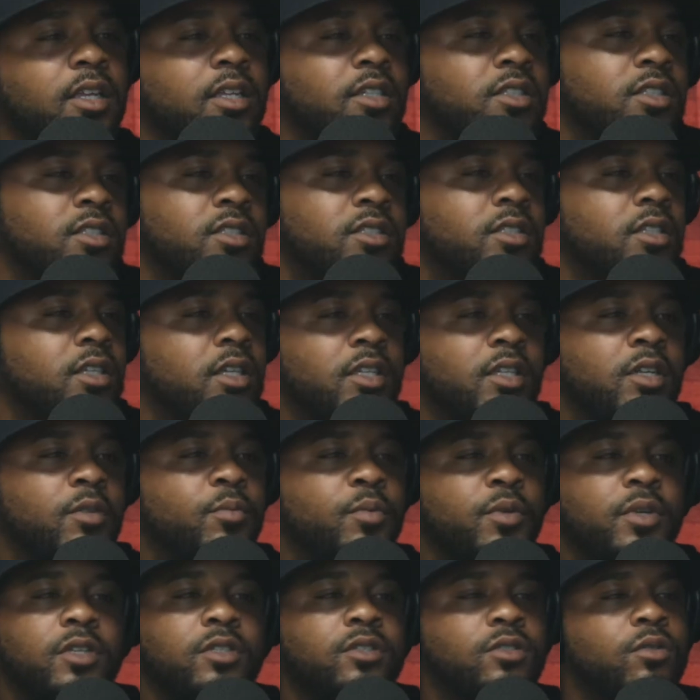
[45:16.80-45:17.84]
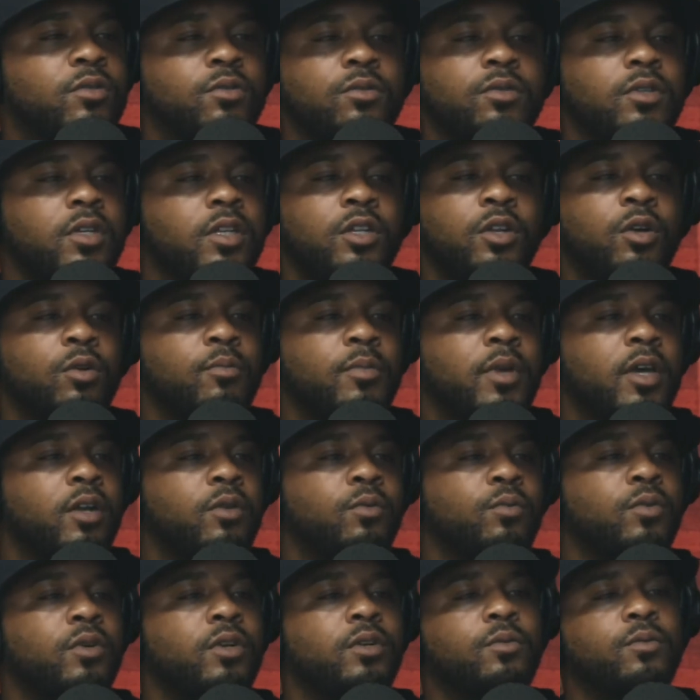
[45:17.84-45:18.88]
it just it depends on it don't matter
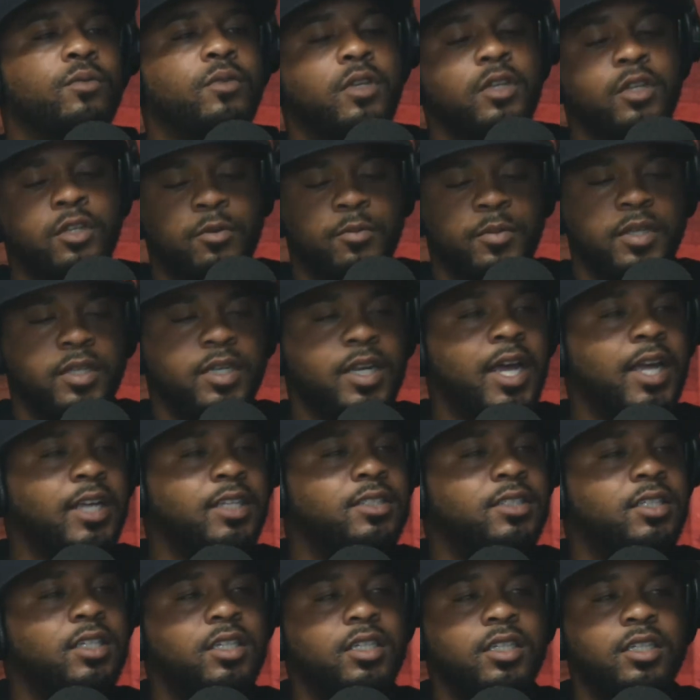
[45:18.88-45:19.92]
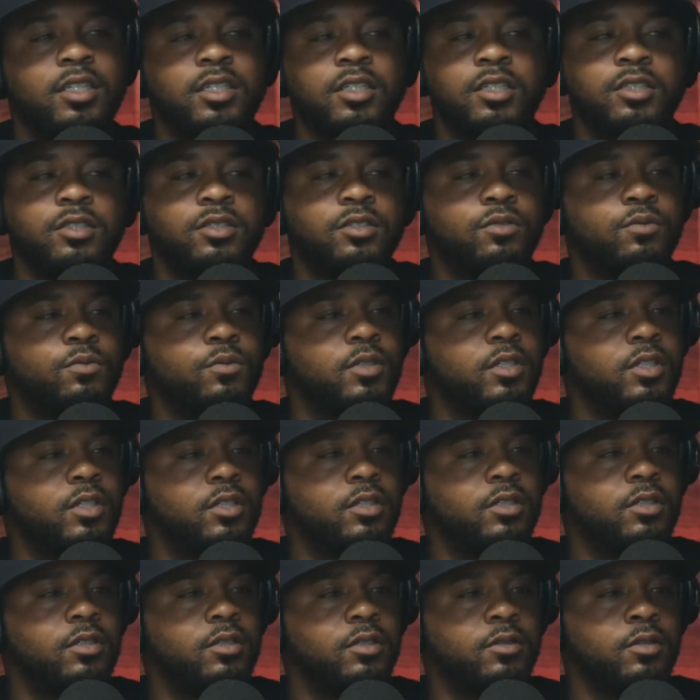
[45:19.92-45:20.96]
what it can be 19, 20,
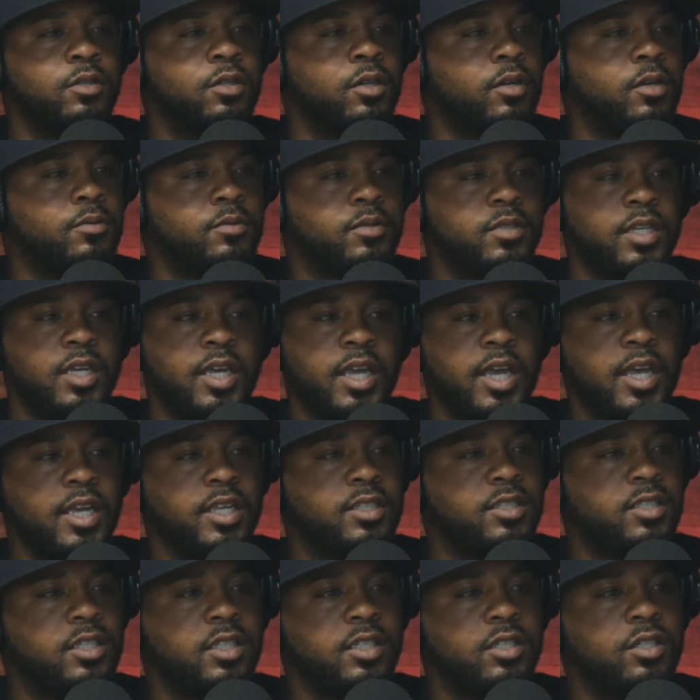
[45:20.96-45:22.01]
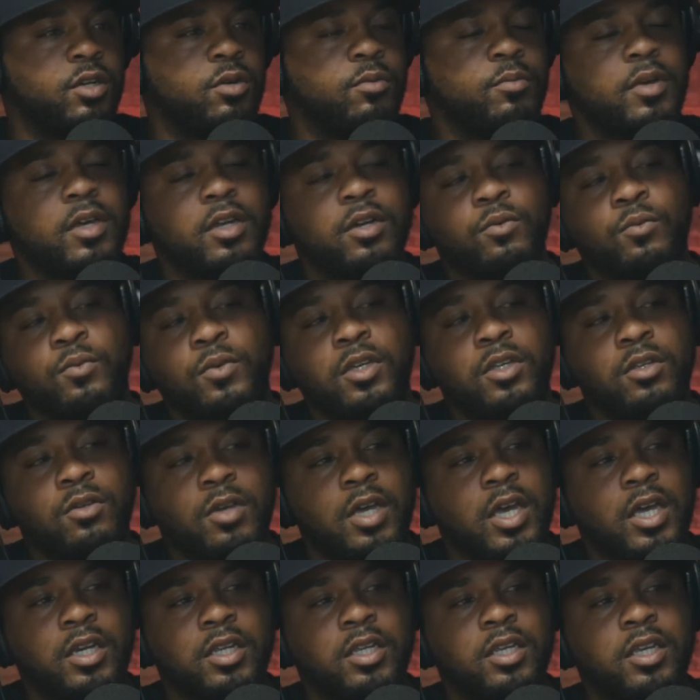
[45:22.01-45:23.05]
mm-hmm. you know what I'm saying? 18 don't matter when you
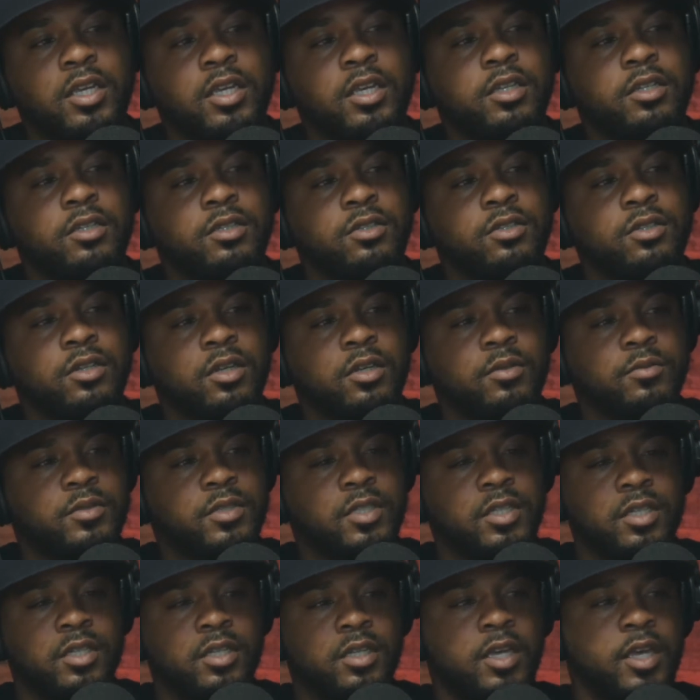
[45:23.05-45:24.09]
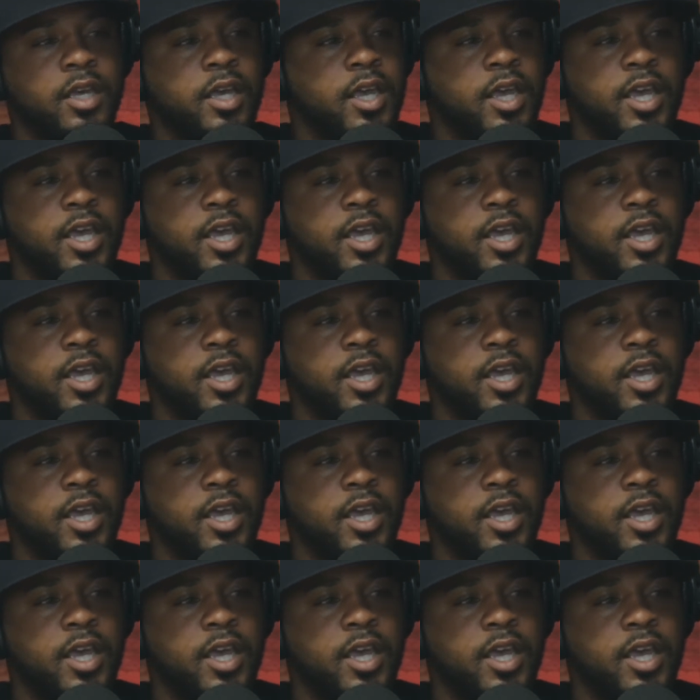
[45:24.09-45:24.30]
had a kid. You right. know what I'm saying?